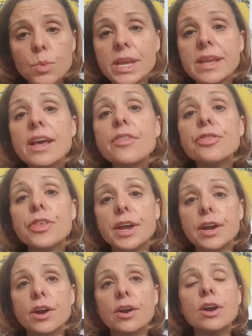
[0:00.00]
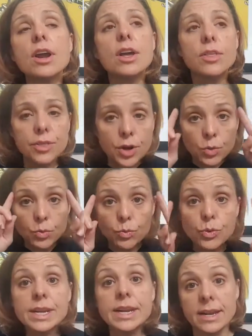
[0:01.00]
we get there, they're
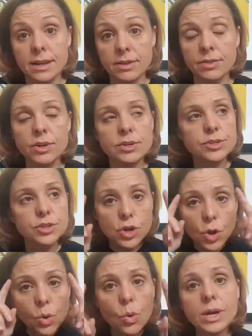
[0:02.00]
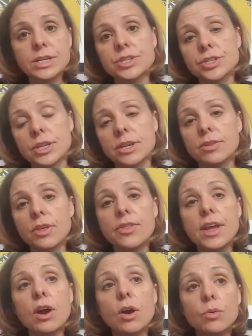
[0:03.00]
reading. There's no question that
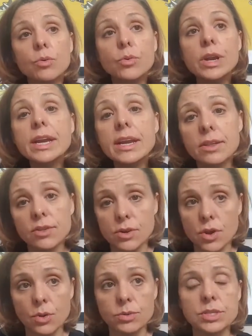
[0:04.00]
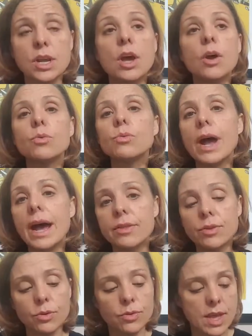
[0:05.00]
they are reading the notes
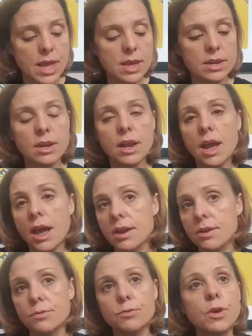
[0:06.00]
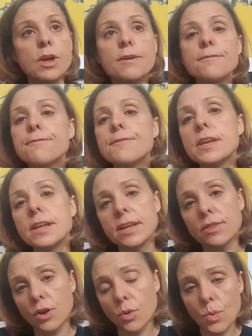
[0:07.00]
rather than kind of
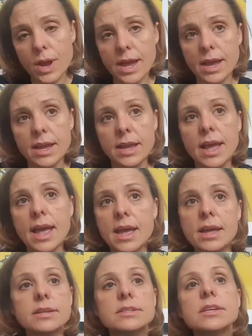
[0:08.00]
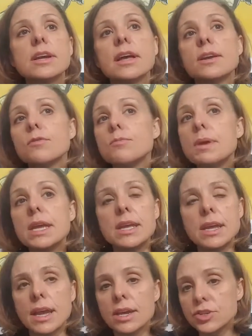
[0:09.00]
feeling their way and kind of
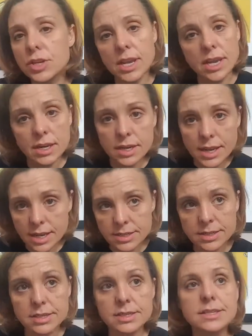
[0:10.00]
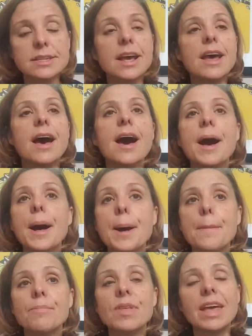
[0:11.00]
making educated guesses.
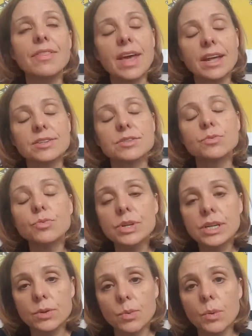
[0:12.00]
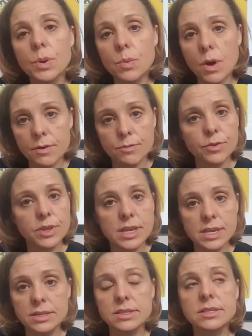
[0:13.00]
And that's really what we want for the
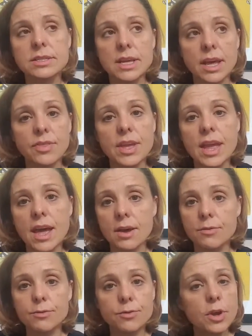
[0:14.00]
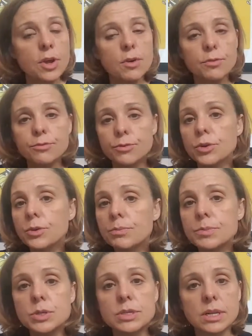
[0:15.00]
kids, is that they have full
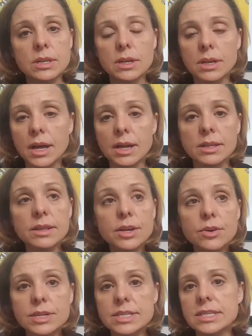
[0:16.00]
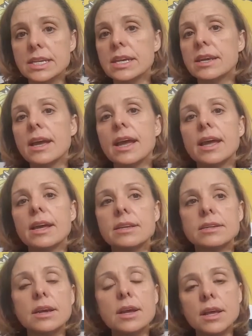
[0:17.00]
music literacy
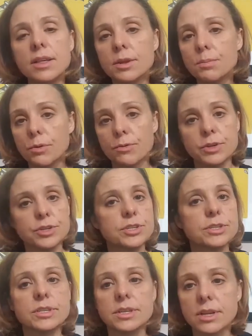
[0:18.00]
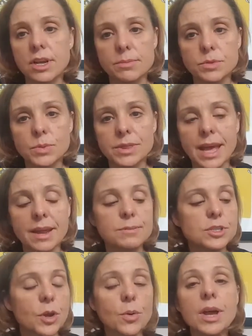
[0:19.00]
and the proficiency that comes with that.
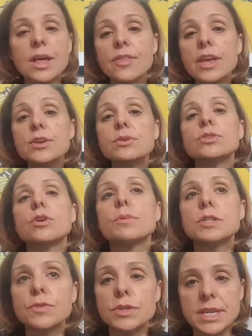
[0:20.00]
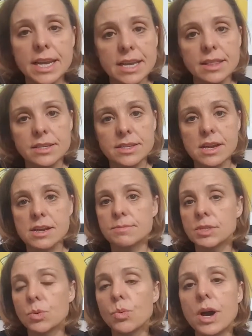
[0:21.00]
So thank you so much for taking the time
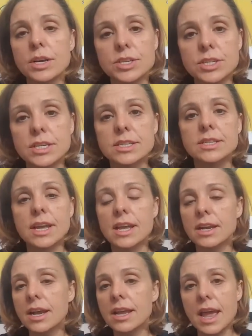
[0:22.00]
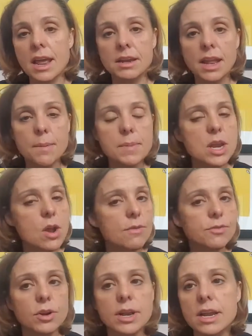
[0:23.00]
to watch this. And again, let me know
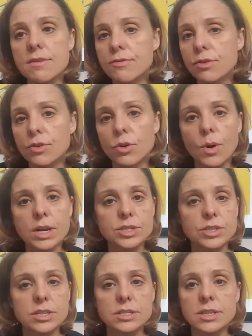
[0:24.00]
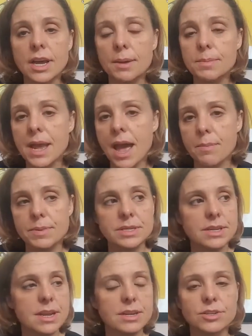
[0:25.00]
if there are any further questions. I'd be happy
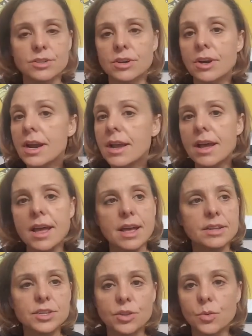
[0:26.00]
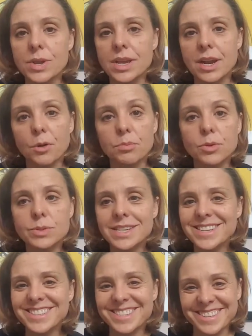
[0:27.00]
to answer so that we can help those
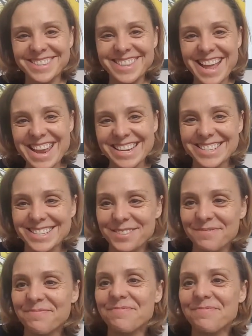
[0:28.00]
kids. Thanks.